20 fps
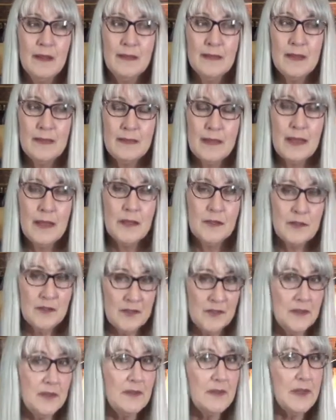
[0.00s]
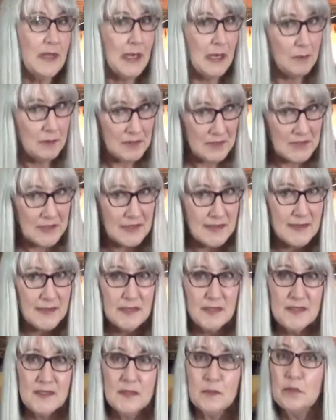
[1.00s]
that they understood that I was going to
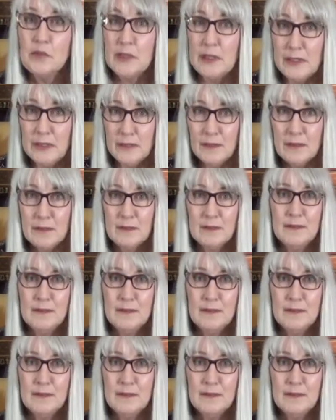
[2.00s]
cease to breathe.